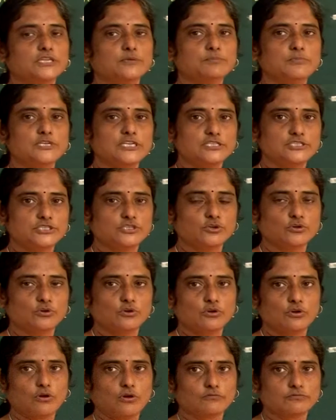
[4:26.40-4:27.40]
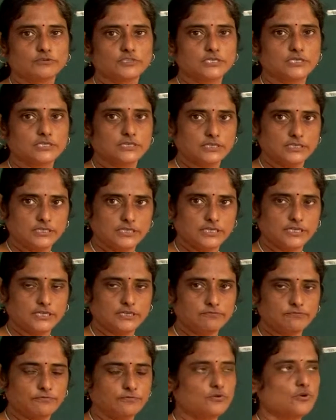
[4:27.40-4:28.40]
the petiole of the
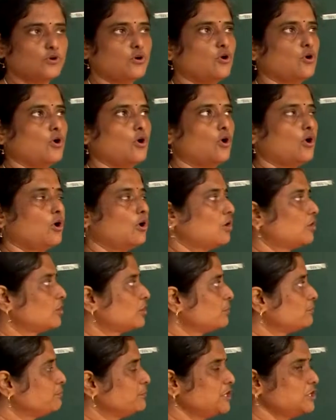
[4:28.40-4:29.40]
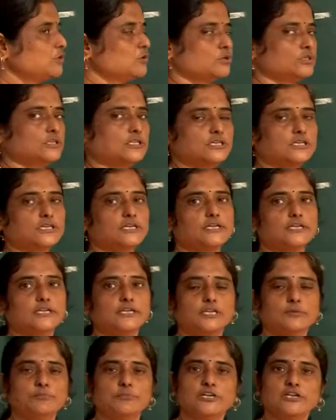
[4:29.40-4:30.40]
leaf or below the
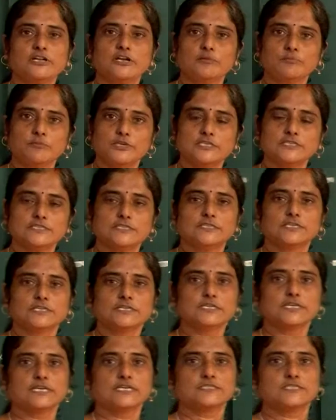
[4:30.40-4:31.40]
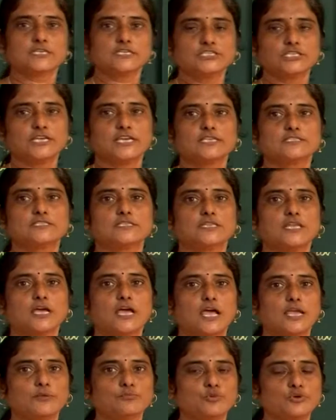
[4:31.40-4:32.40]
epidermis, such as in the
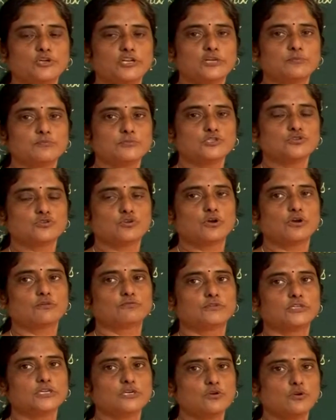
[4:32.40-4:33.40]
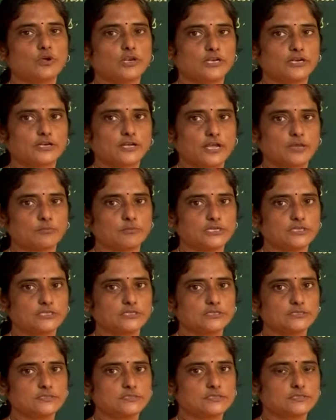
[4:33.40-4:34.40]
hypodermis of the
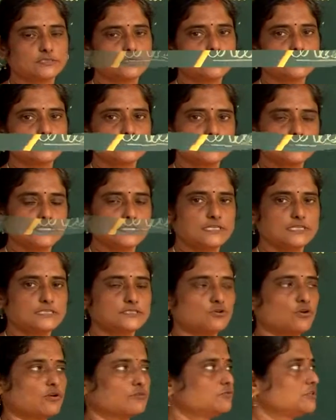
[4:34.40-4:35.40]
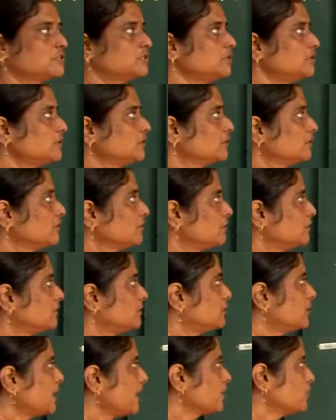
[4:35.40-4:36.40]
collenchymatous cells of the
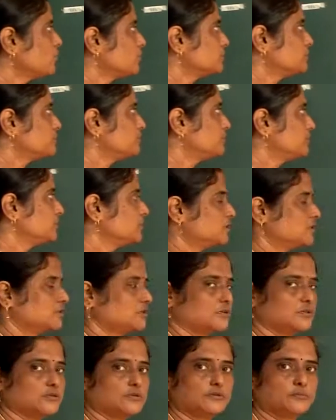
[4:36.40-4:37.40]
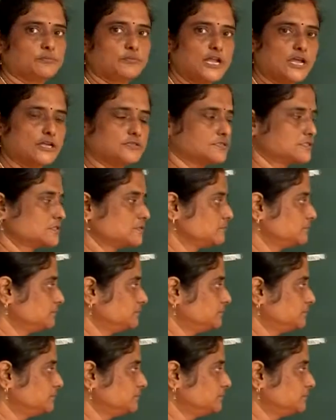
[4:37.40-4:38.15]
dicot plants.